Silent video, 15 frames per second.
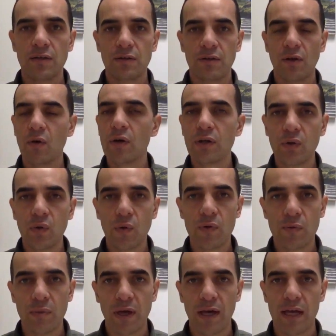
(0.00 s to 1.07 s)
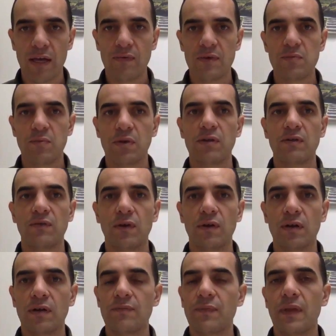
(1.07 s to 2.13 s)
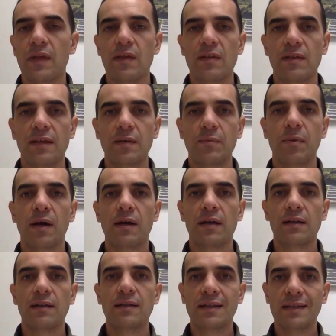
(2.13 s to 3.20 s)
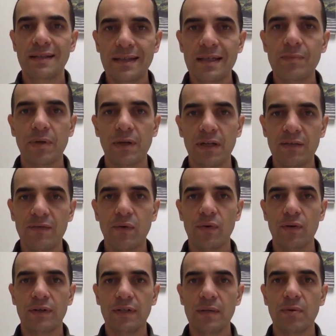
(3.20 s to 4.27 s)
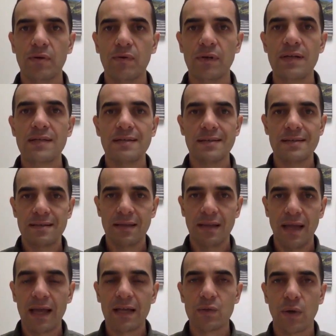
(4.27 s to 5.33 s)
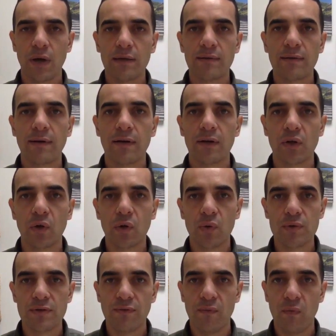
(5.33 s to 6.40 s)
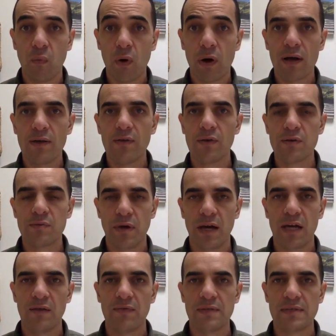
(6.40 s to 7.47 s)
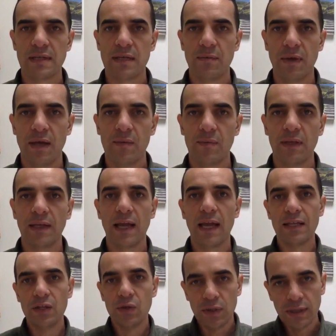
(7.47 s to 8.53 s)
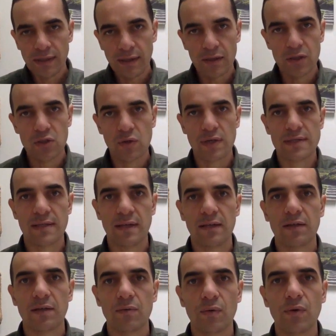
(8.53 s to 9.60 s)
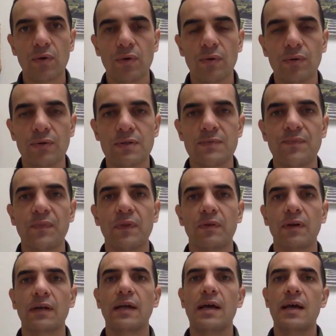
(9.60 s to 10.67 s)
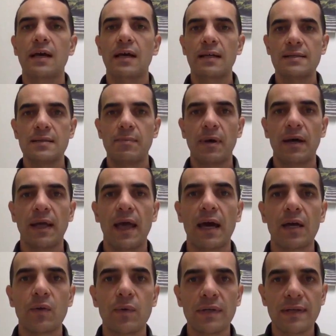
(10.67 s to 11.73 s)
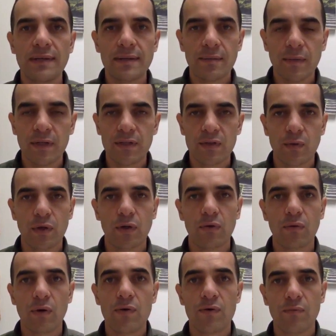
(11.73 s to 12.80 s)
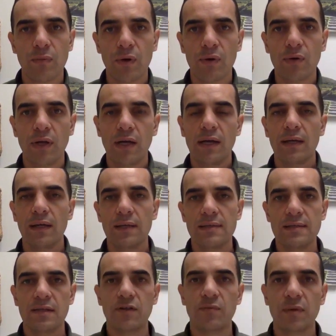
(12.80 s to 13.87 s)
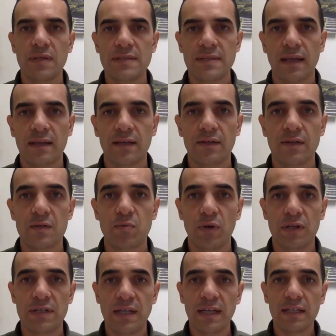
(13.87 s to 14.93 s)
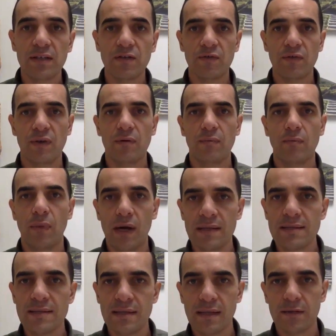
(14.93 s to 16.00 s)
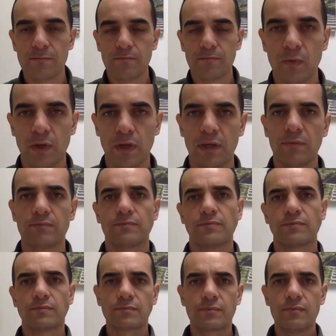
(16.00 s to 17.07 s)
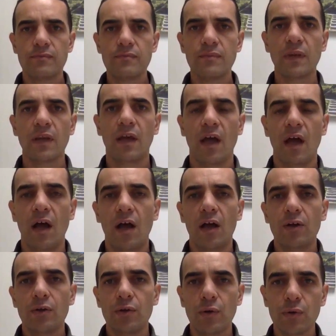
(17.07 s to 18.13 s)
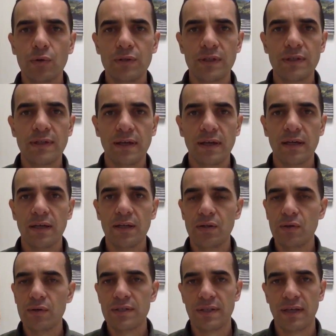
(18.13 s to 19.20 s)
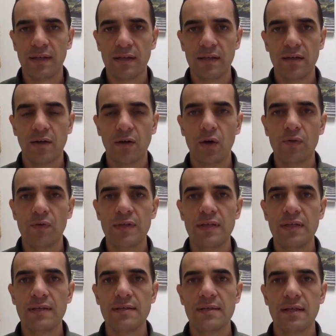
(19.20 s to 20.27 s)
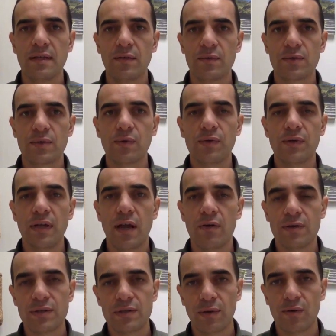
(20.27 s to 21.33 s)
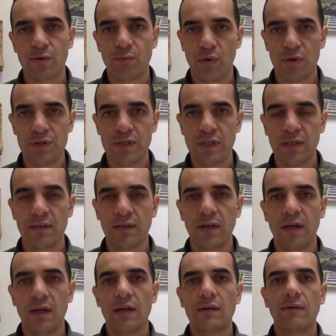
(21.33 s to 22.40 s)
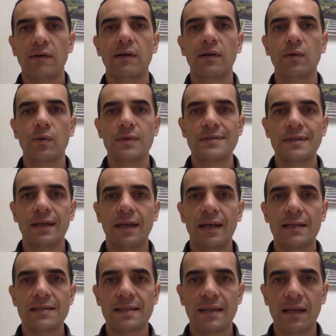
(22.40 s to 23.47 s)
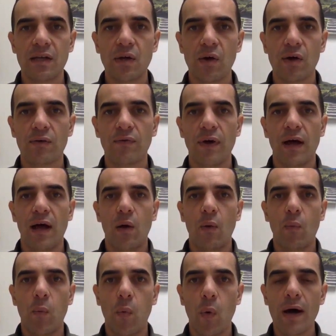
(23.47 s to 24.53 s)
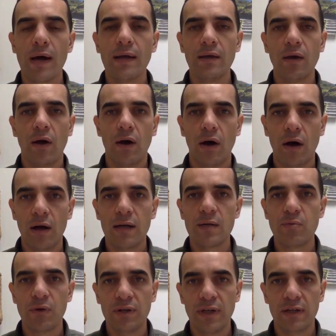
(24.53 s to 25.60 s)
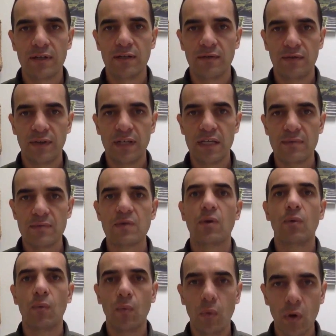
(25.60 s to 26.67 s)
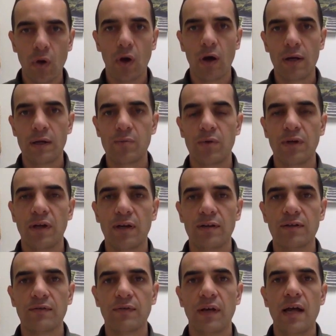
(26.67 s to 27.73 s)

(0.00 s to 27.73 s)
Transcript: not ignore the behaviors, but you've got to think about the deeper level, the deeper reasons, the actual underlying cause of why those behaviors keep happening, and you need to address it at the root cause, right? It's about how do we get them into a growth mode instead of being stuck in this protective mindset, okay? Google did a huge study over years, and it was called the Aristotle Project, right? And it was a study of why highly productive teams were highly productive.